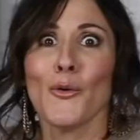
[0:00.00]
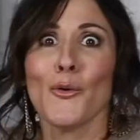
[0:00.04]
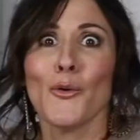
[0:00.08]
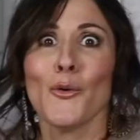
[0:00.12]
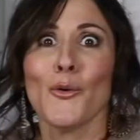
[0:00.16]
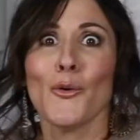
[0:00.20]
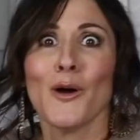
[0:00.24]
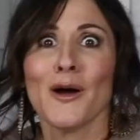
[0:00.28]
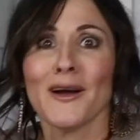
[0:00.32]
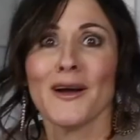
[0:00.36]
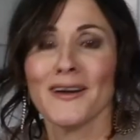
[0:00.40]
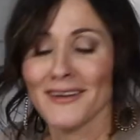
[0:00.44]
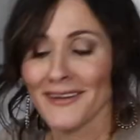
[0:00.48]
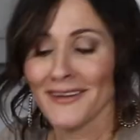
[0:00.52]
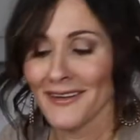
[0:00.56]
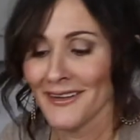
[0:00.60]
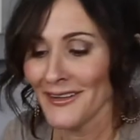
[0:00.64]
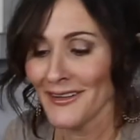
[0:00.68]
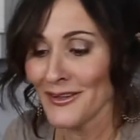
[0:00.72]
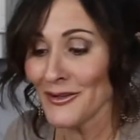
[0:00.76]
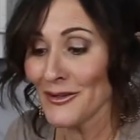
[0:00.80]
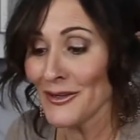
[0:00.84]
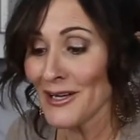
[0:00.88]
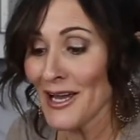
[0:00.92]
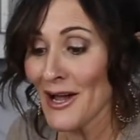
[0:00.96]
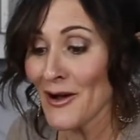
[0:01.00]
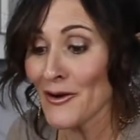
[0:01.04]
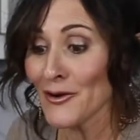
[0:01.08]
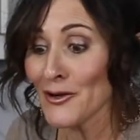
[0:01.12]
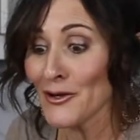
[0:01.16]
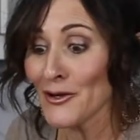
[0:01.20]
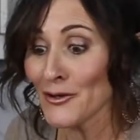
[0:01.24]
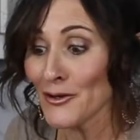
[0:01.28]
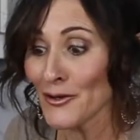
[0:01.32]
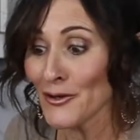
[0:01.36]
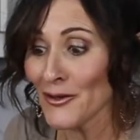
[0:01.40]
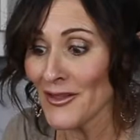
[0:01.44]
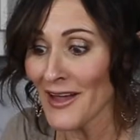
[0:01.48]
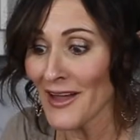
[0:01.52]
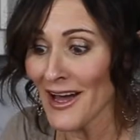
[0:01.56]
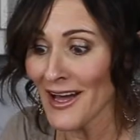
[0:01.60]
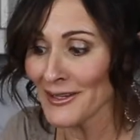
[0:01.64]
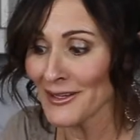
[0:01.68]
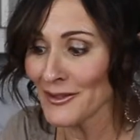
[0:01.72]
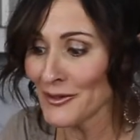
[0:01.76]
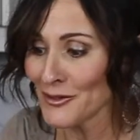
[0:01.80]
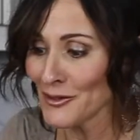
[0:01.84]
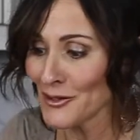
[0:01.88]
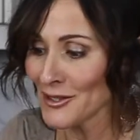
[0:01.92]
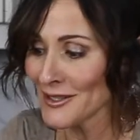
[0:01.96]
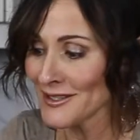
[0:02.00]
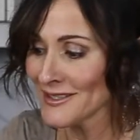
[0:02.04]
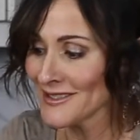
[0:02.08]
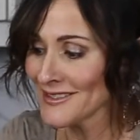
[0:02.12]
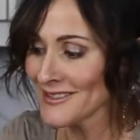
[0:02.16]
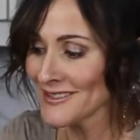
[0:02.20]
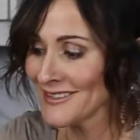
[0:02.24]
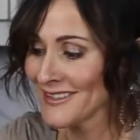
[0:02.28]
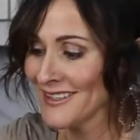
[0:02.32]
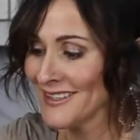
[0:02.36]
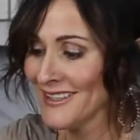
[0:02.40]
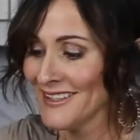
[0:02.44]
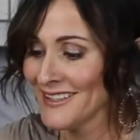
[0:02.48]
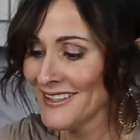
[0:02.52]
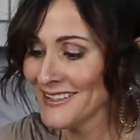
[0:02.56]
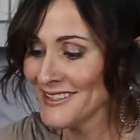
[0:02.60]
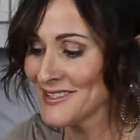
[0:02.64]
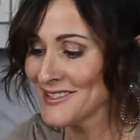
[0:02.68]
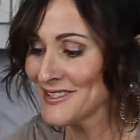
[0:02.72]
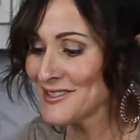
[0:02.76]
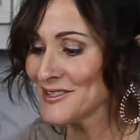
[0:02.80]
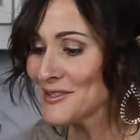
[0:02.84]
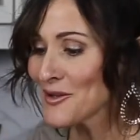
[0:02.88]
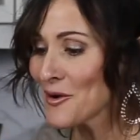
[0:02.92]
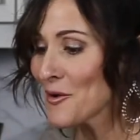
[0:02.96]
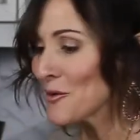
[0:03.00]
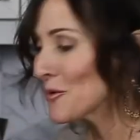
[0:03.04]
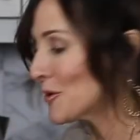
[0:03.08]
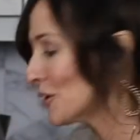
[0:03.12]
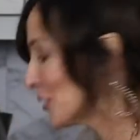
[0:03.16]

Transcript: Whew, look how good that looks. It's so